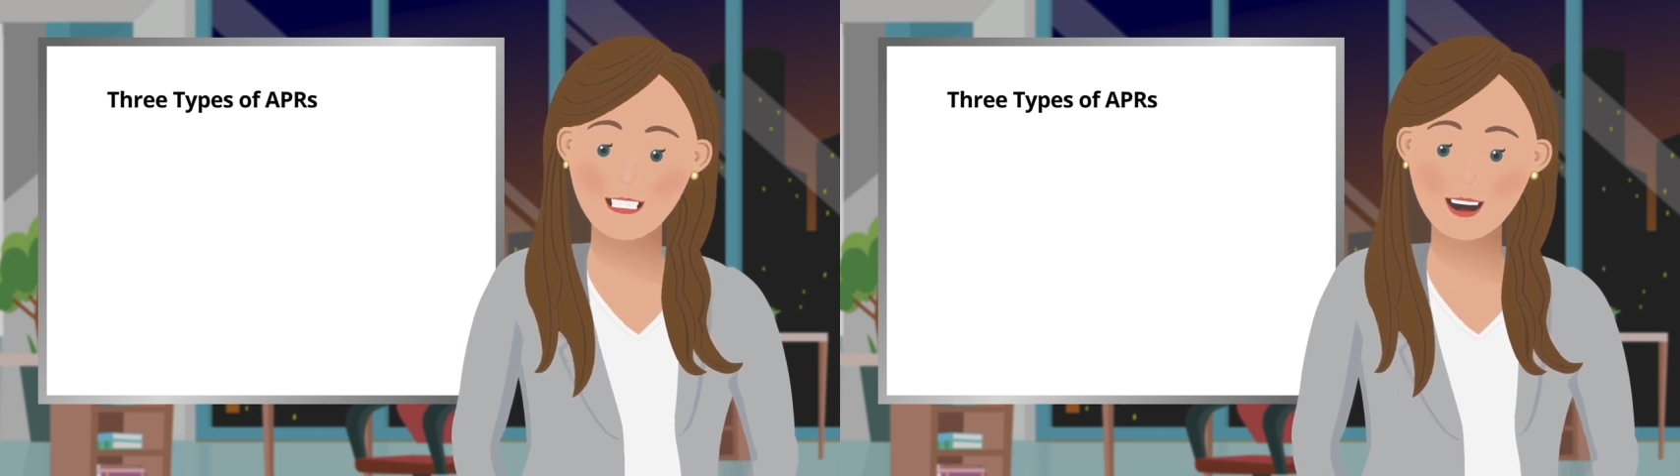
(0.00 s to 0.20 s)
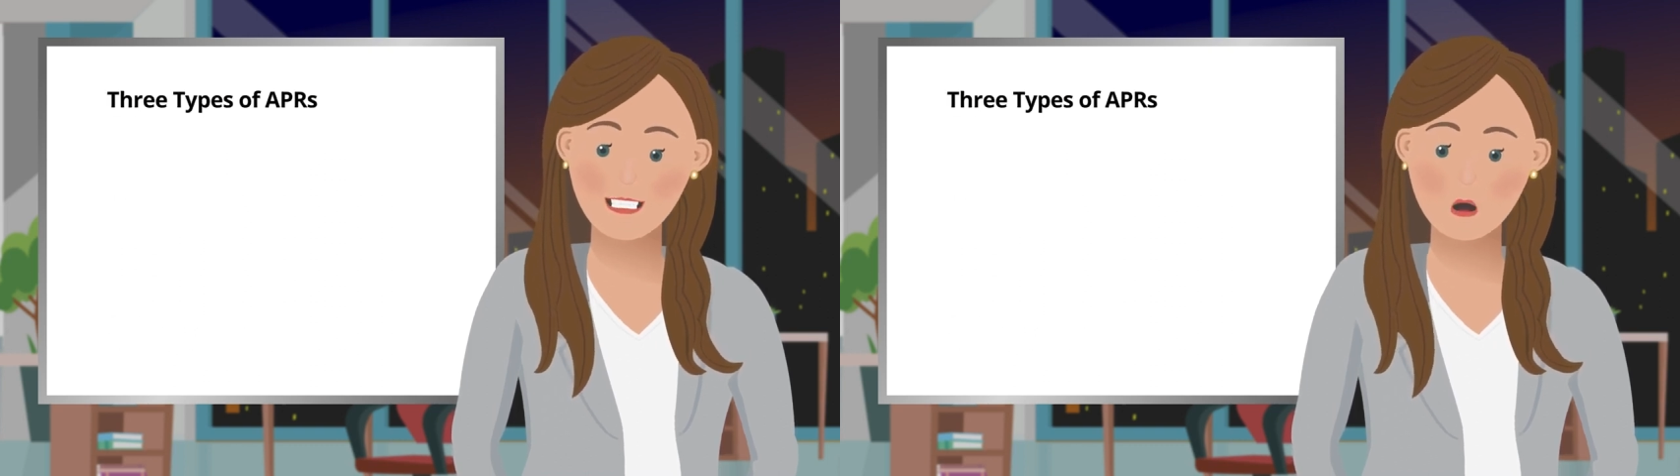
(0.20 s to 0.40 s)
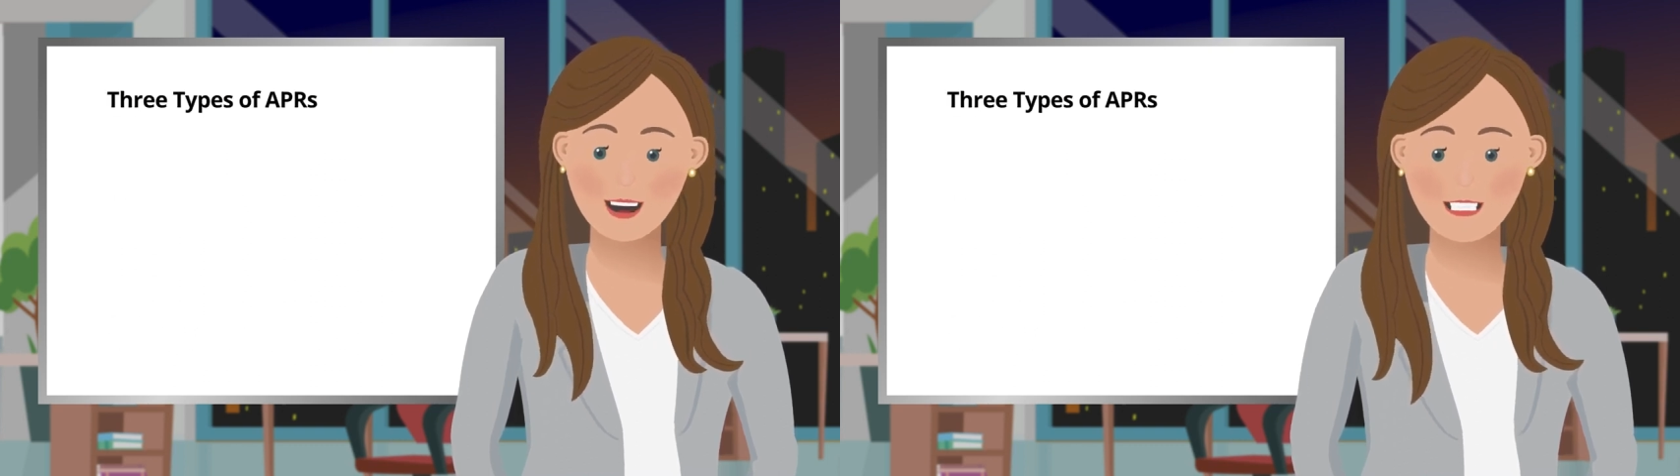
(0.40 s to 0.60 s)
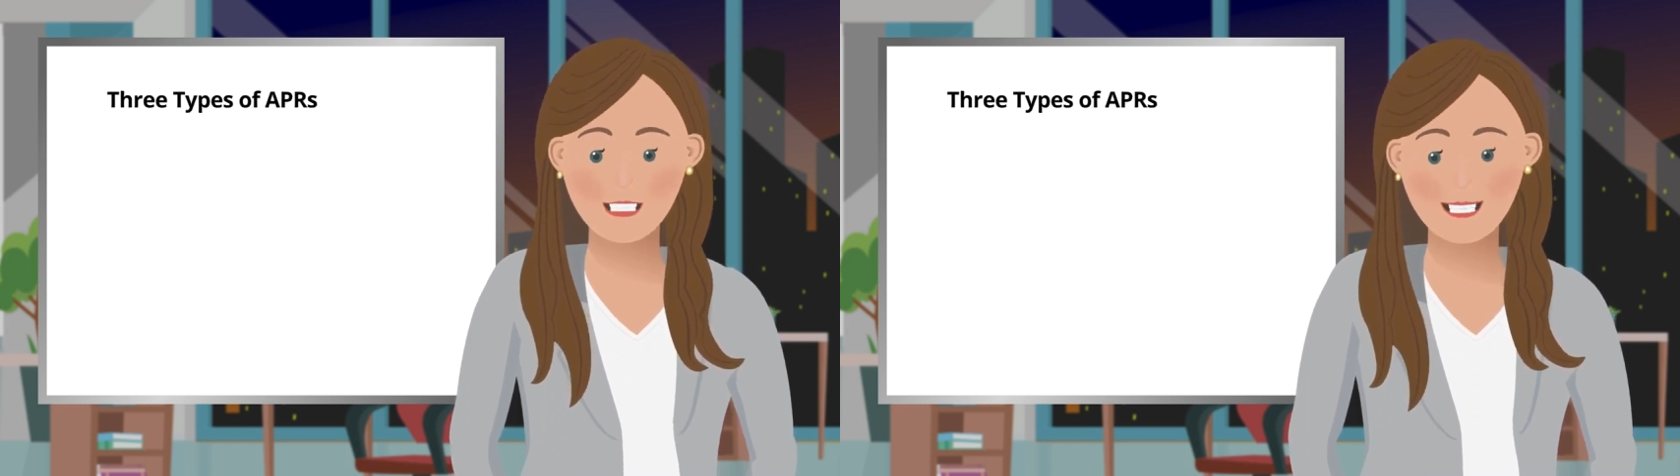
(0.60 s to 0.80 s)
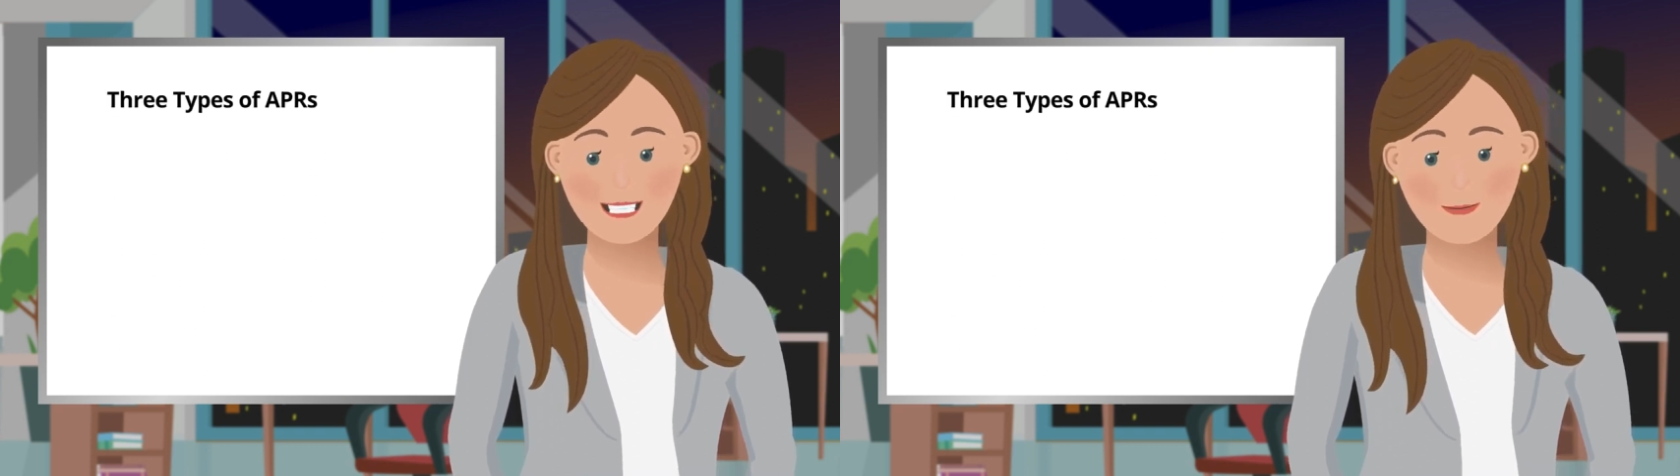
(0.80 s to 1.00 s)
credit card
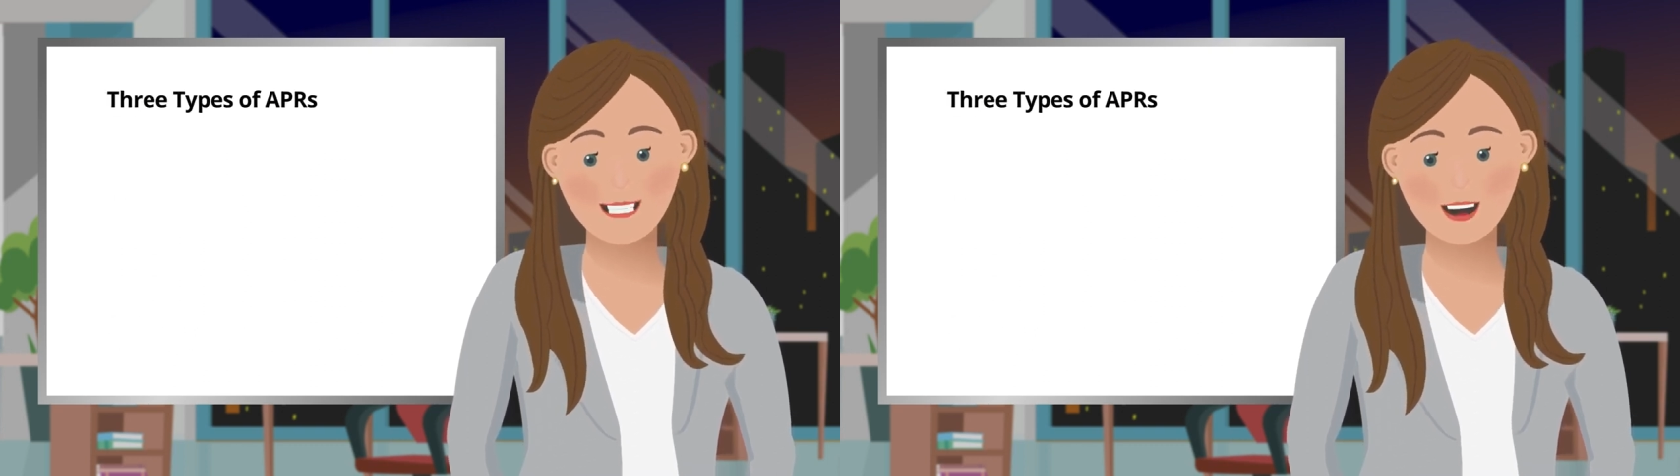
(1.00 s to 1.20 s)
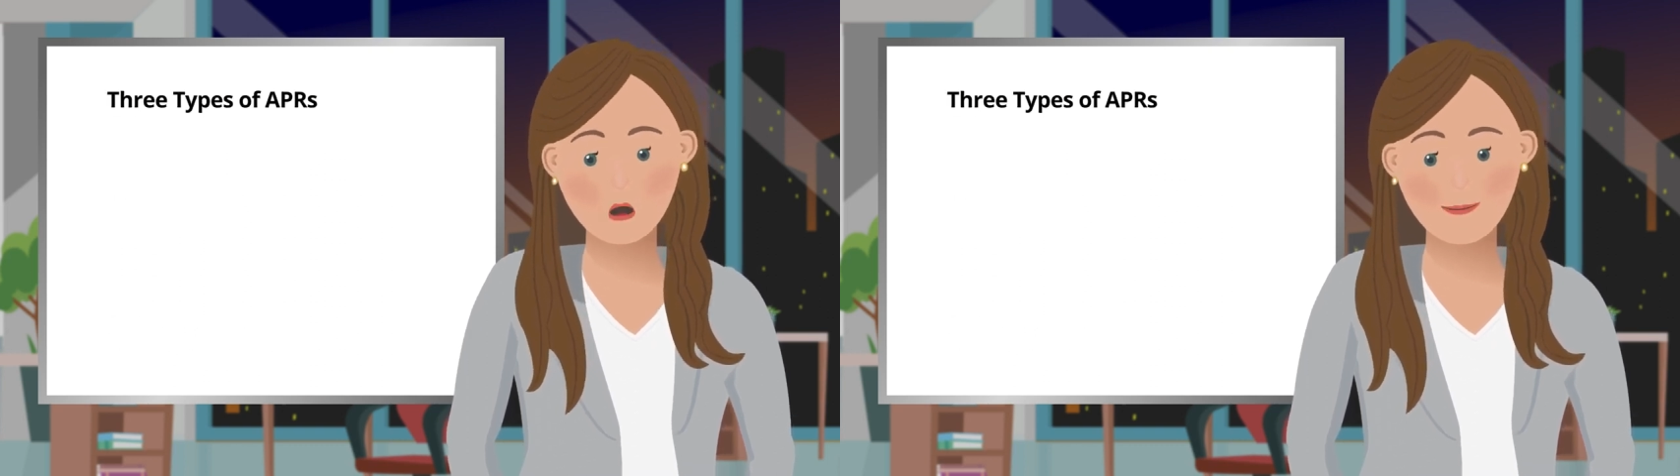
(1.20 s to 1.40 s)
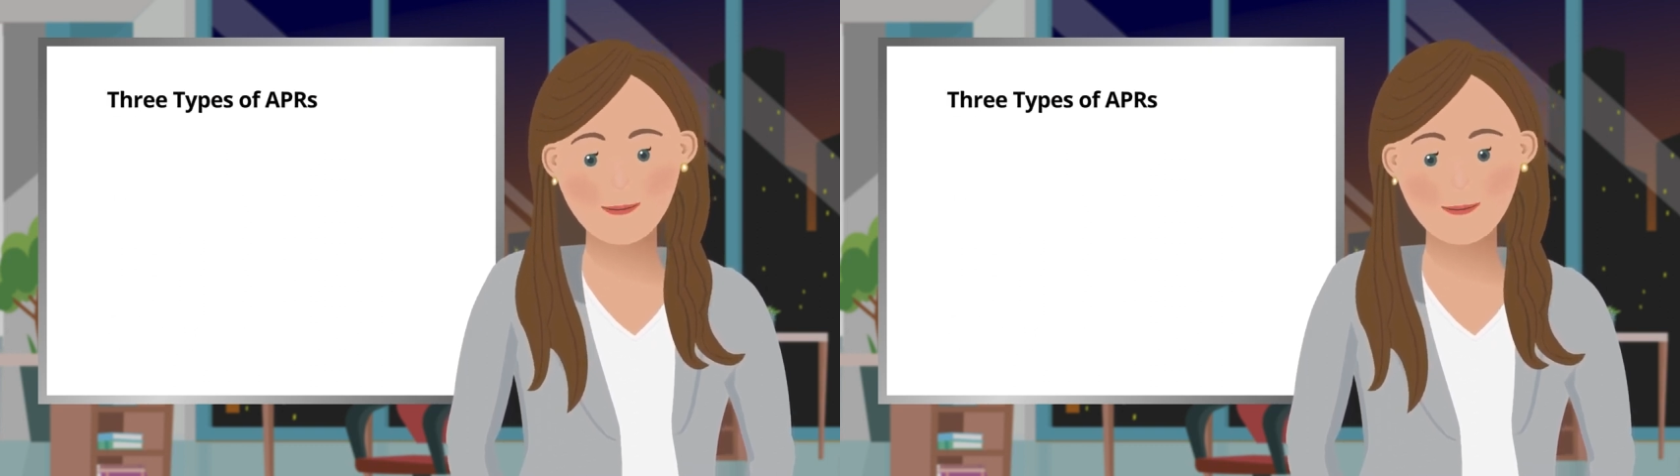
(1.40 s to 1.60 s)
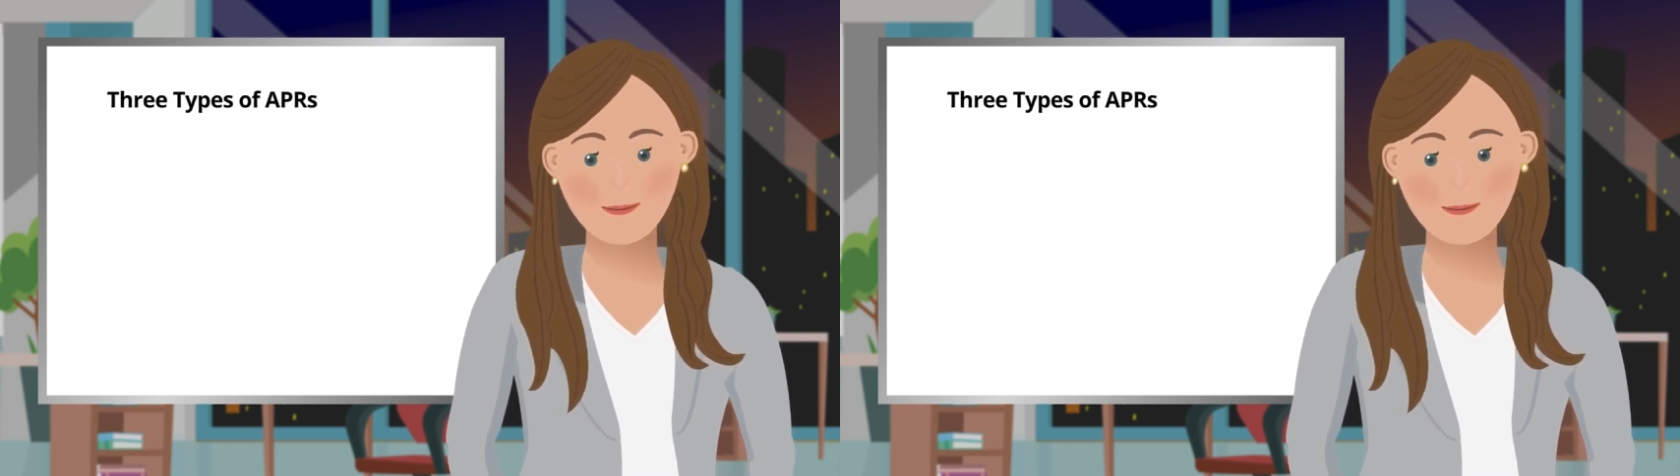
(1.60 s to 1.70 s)
APRs.